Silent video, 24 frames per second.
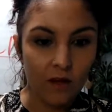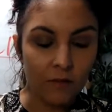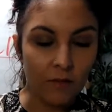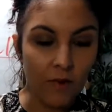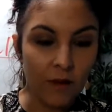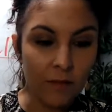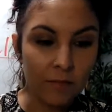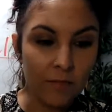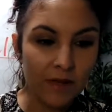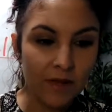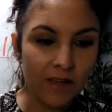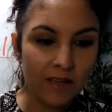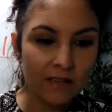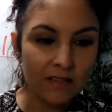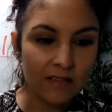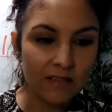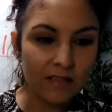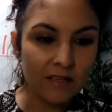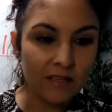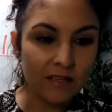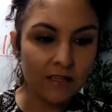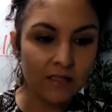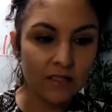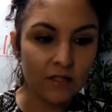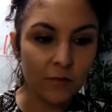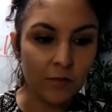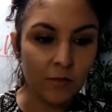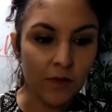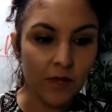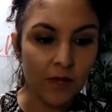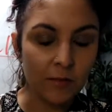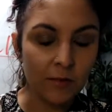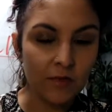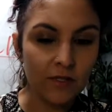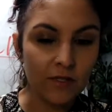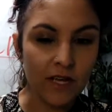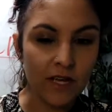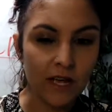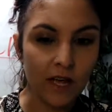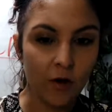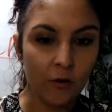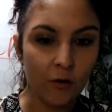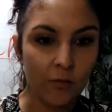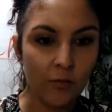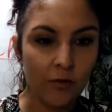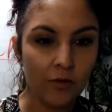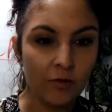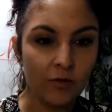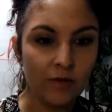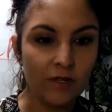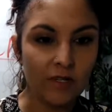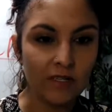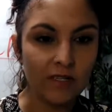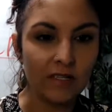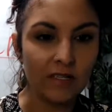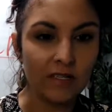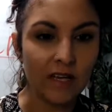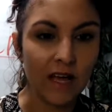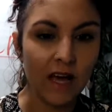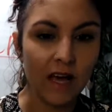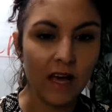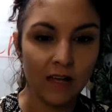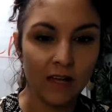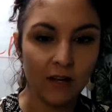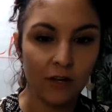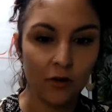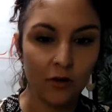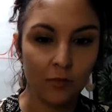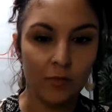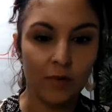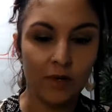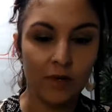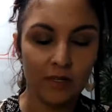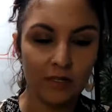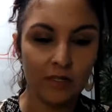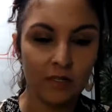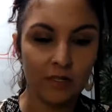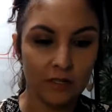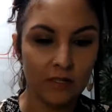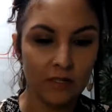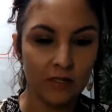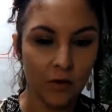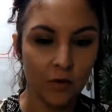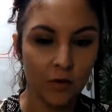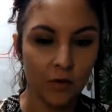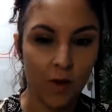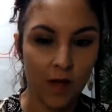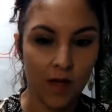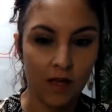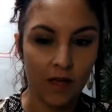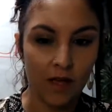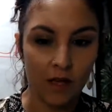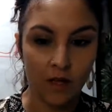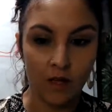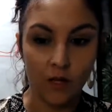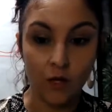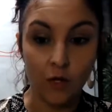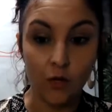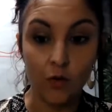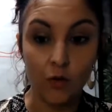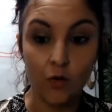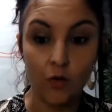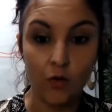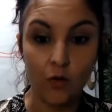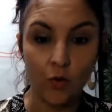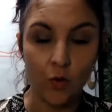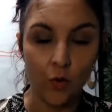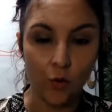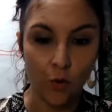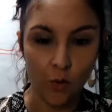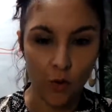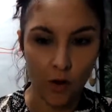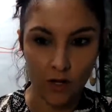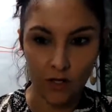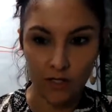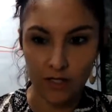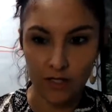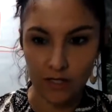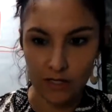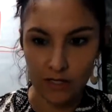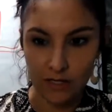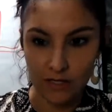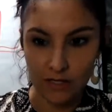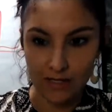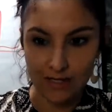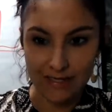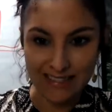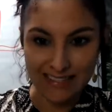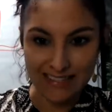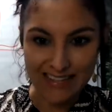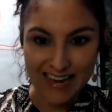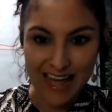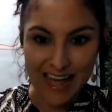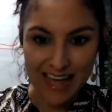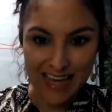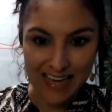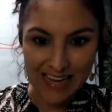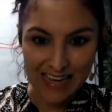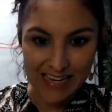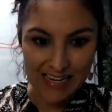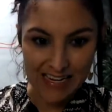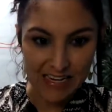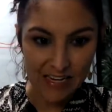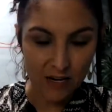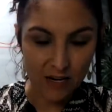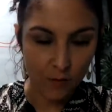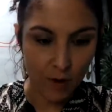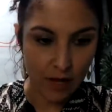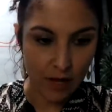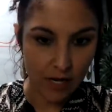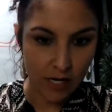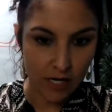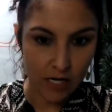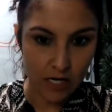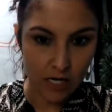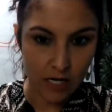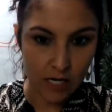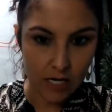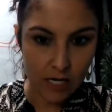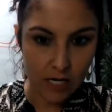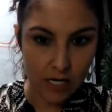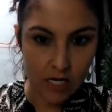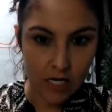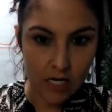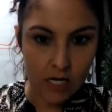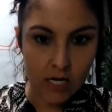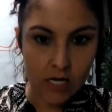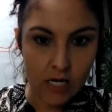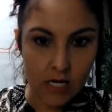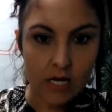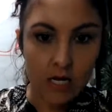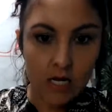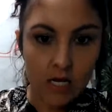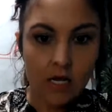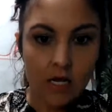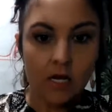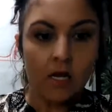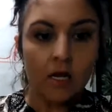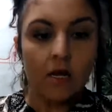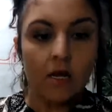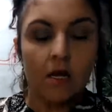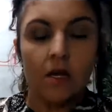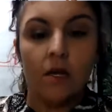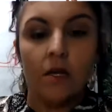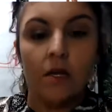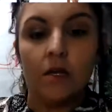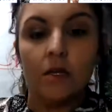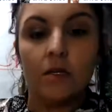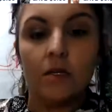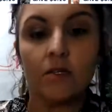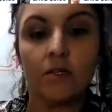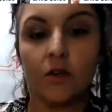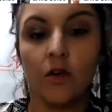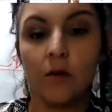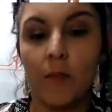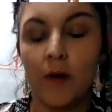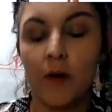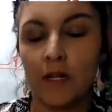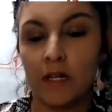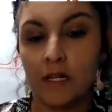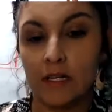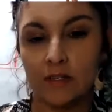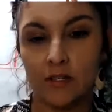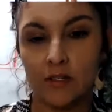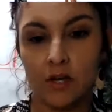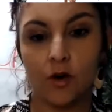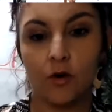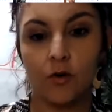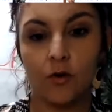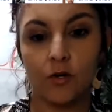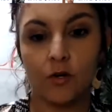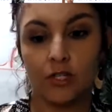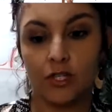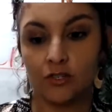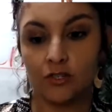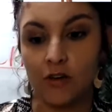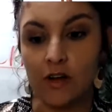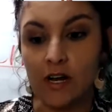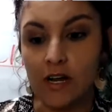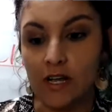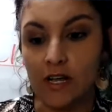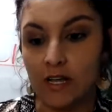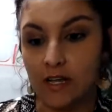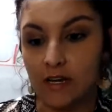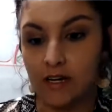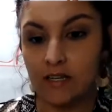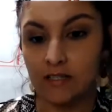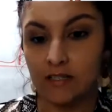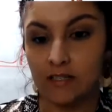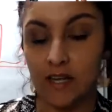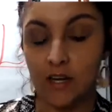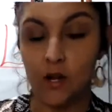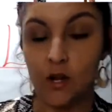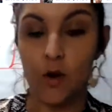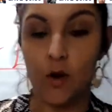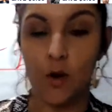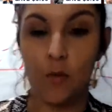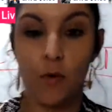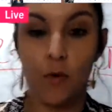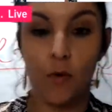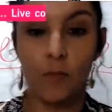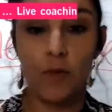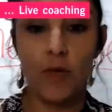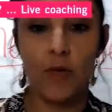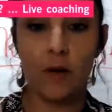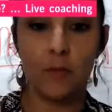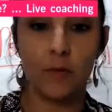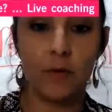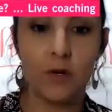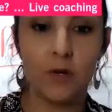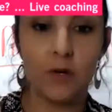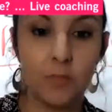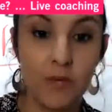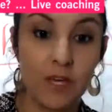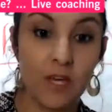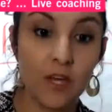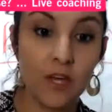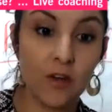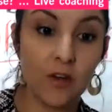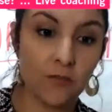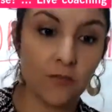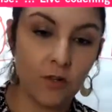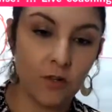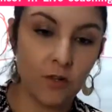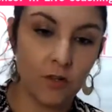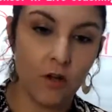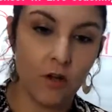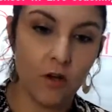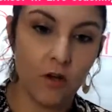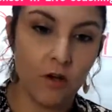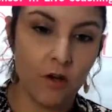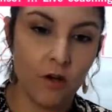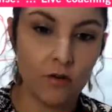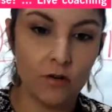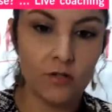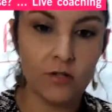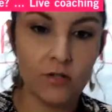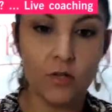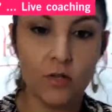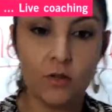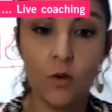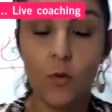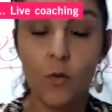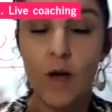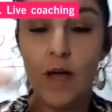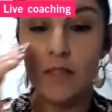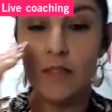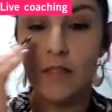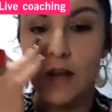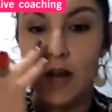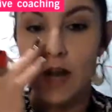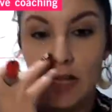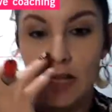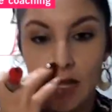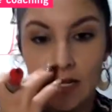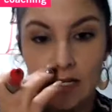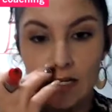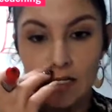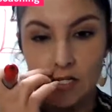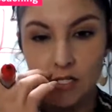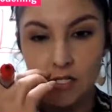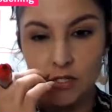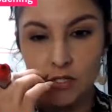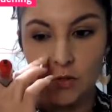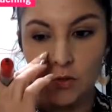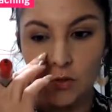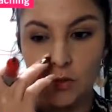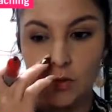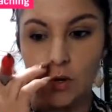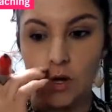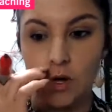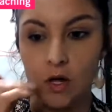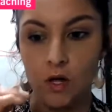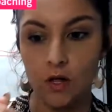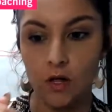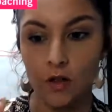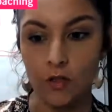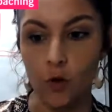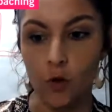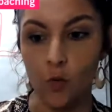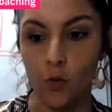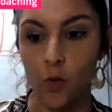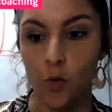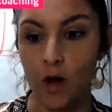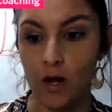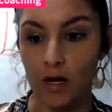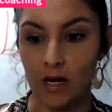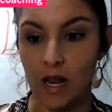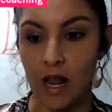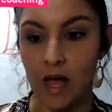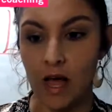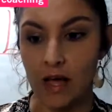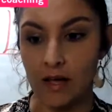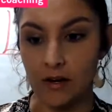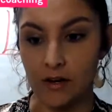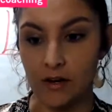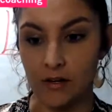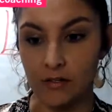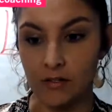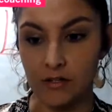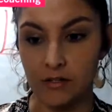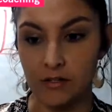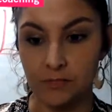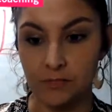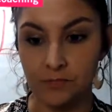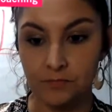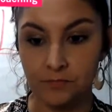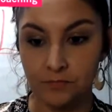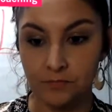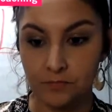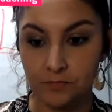My biggest thing is to be able to help you design your business the way you want it designed, right? So come on, let's go straight in because I know I won't be able to be here for long. So the way that I like to do the one-liners.